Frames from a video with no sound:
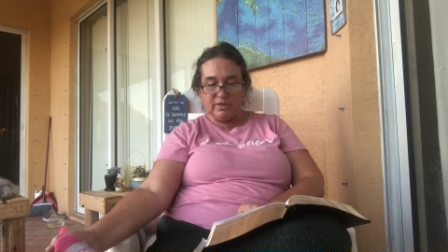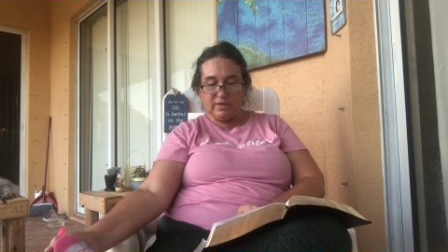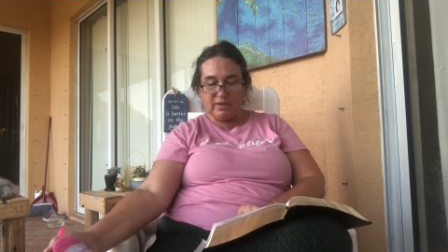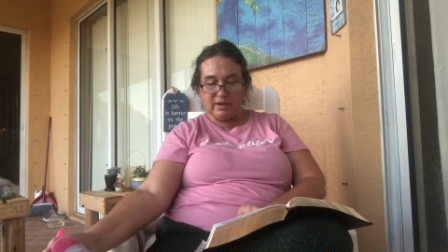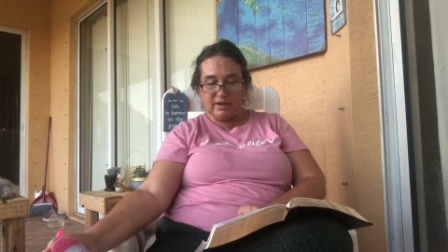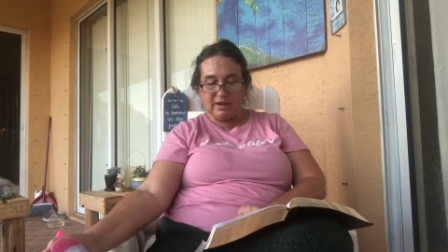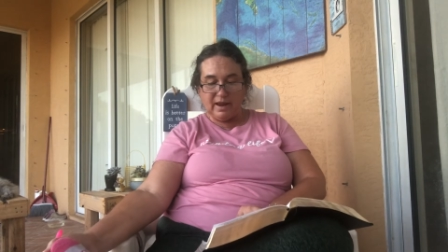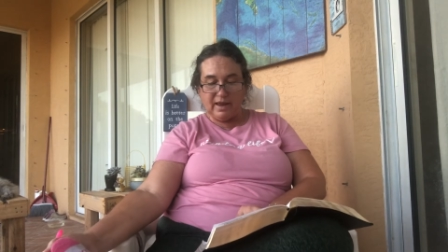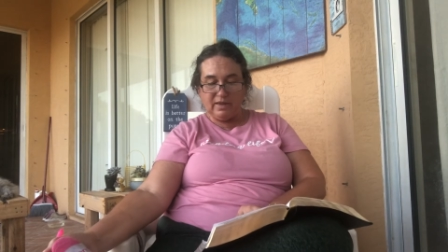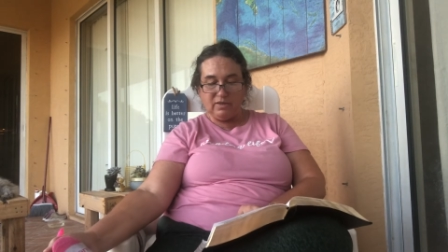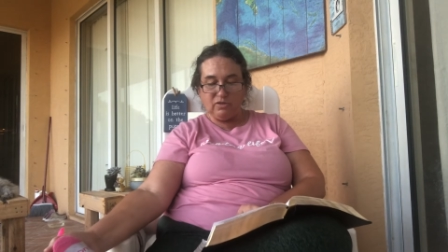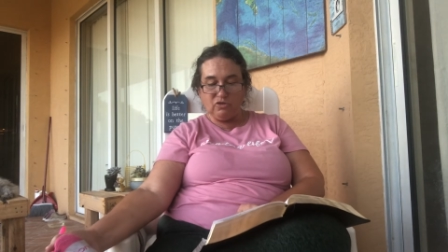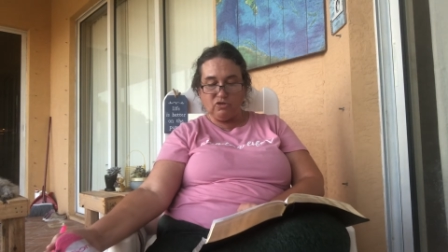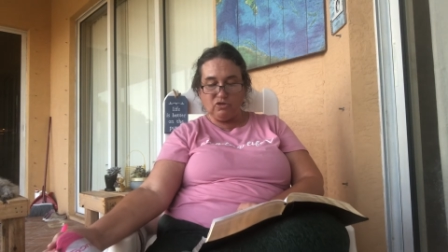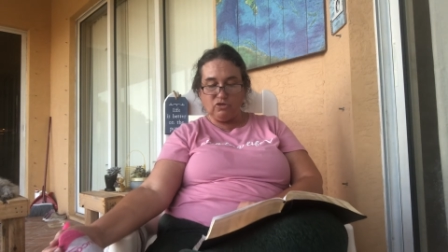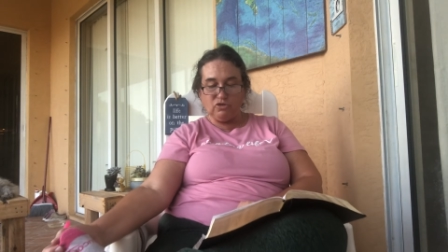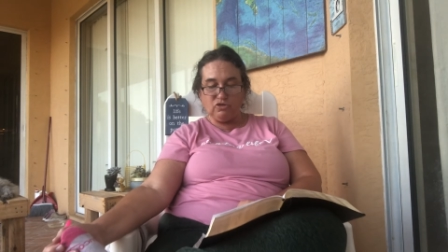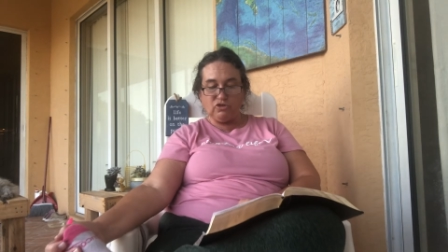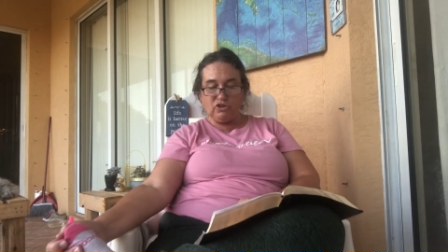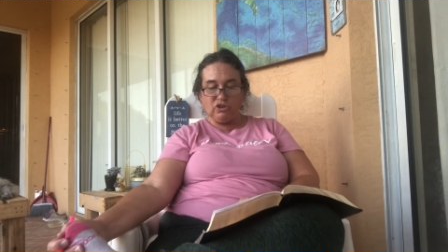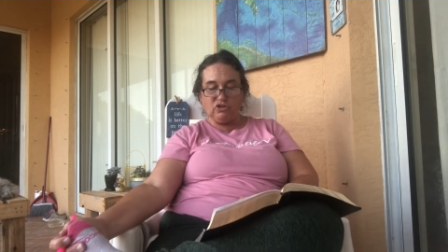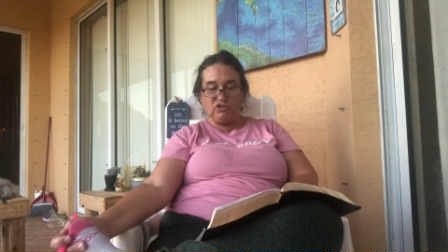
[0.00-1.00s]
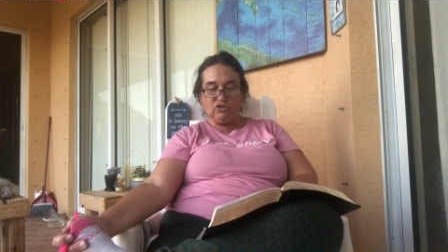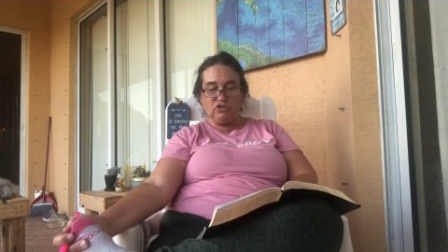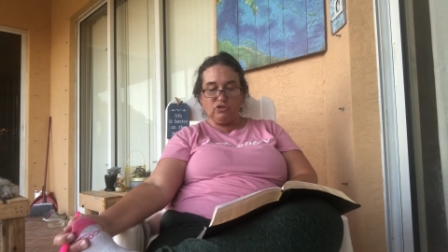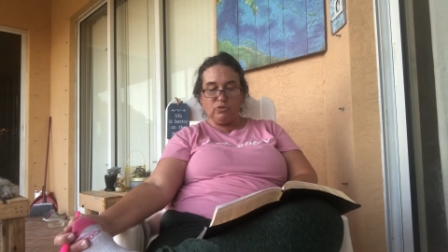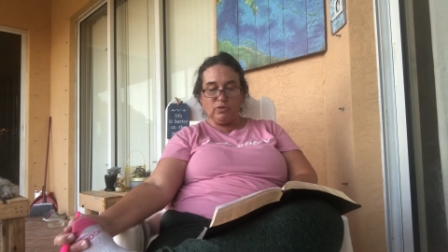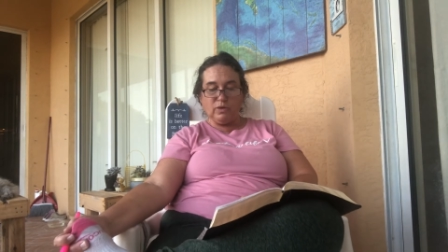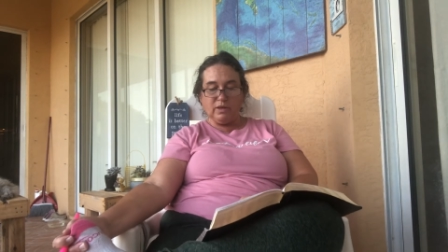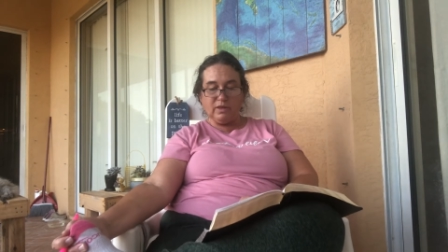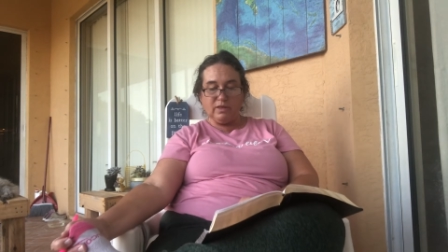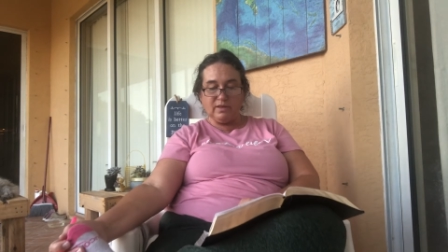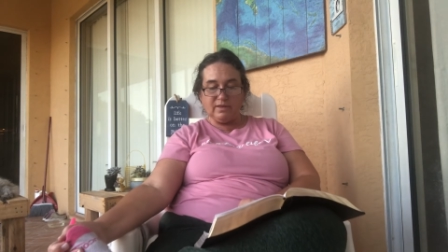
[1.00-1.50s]
the ninth to
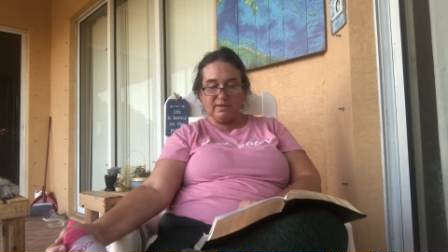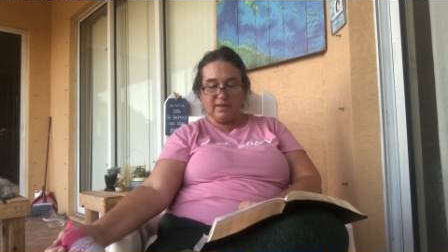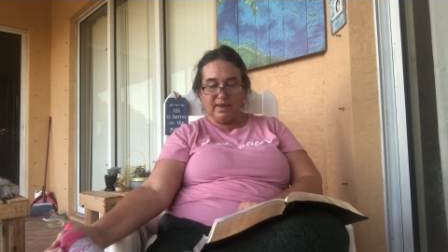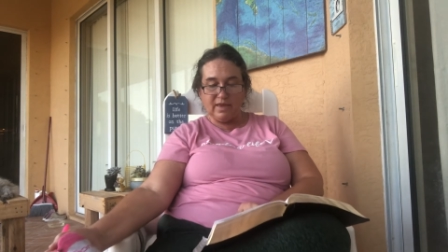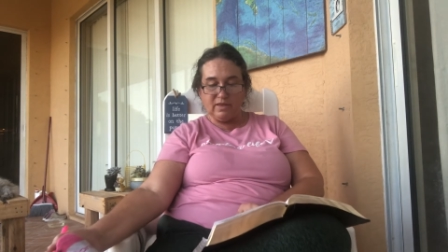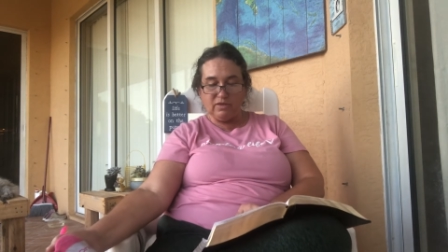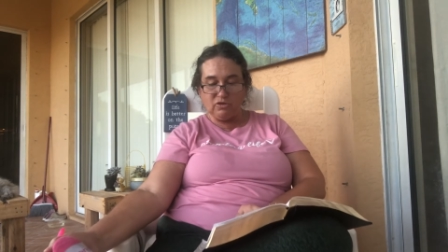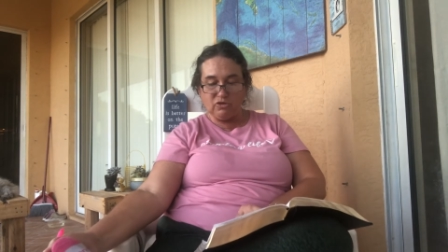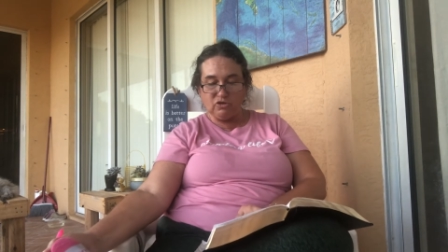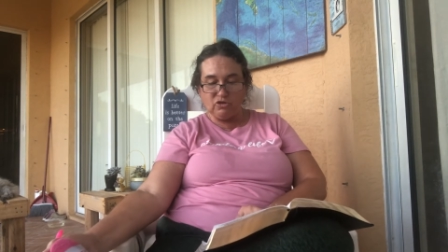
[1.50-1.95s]
Jeshua, the tenth